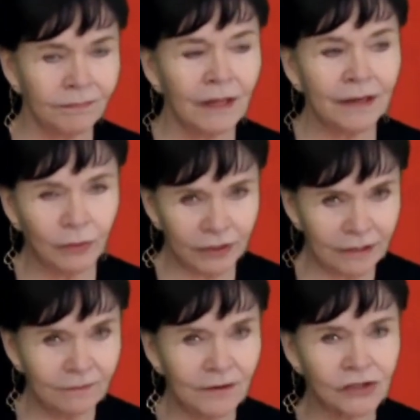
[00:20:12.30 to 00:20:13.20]
Like with
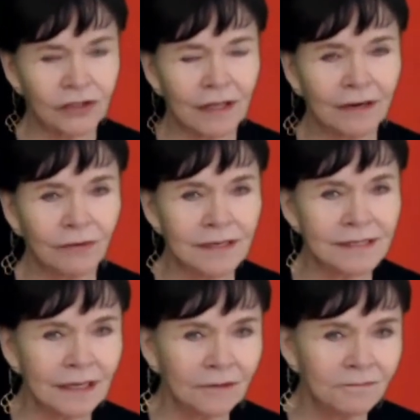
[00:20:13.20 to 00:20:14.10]
conviction, like Ray
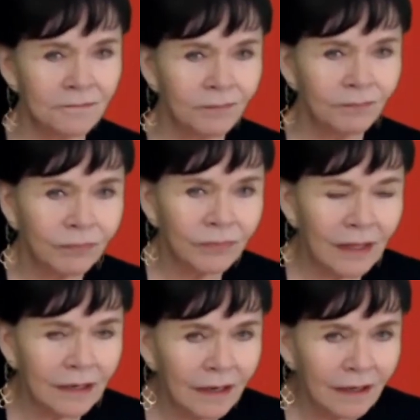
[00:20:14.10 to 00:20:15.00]
said,
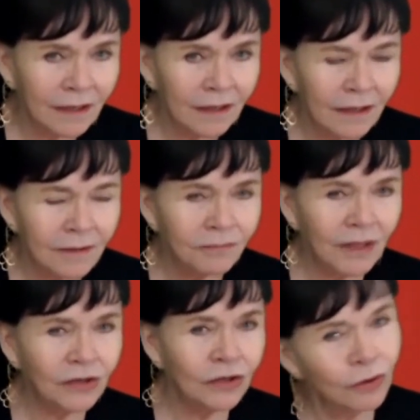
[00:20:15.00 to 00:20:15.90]
then
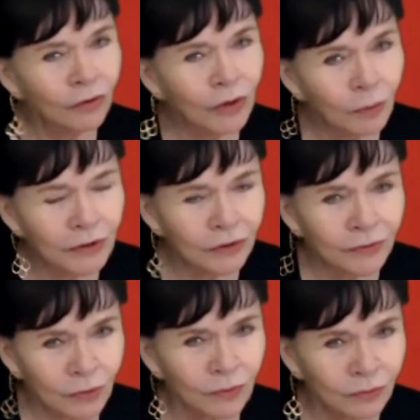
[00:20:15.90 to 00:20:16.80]
then you don't know what
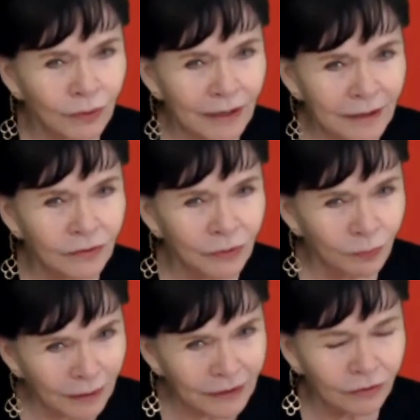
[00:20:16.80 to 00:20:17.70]
you're ready. You
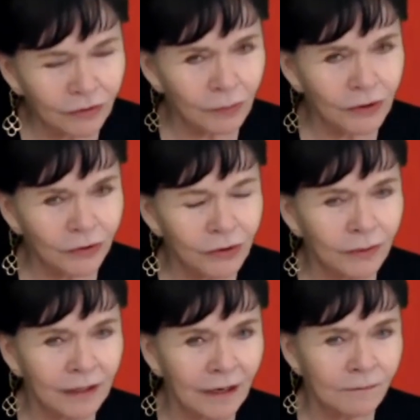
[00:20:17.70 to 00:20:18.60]
really don't know what you're
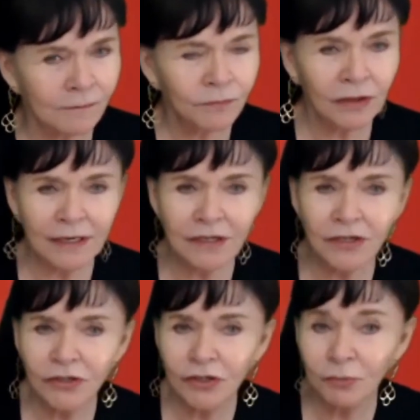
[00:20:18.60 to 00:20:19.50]
doing yet. You need
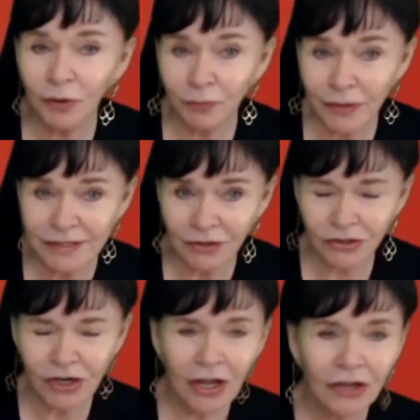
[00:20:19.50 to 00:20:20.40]
to do more research.
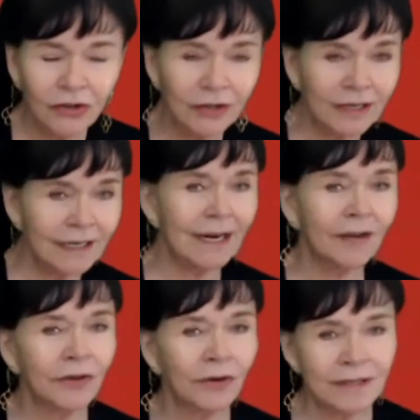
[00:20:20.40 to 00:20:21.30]
You need to get
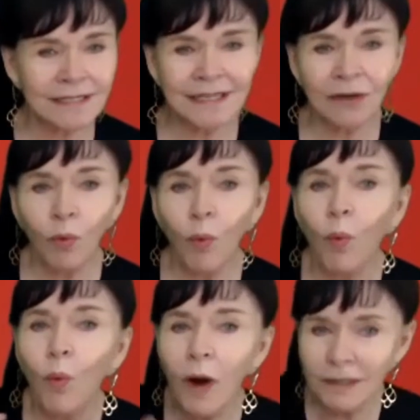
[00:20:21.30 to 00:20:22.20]
out there and see
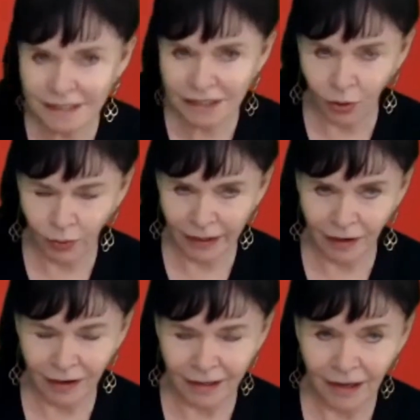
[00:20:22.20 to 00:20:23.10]
what's going
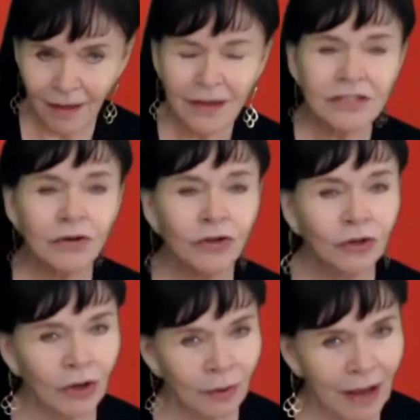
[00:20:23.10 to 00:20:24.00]
on so you
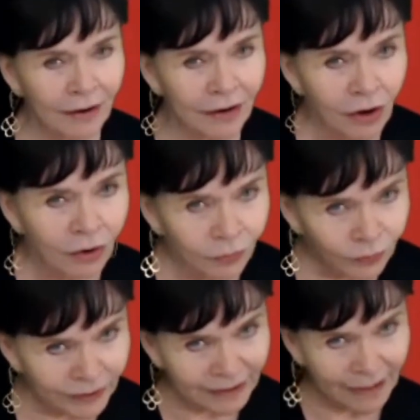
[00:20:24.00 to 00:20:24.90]
know how to
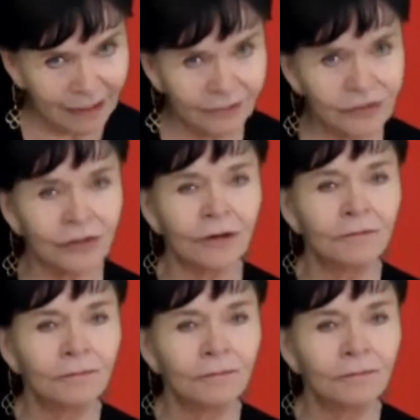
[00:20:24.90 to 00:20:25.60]
re enter.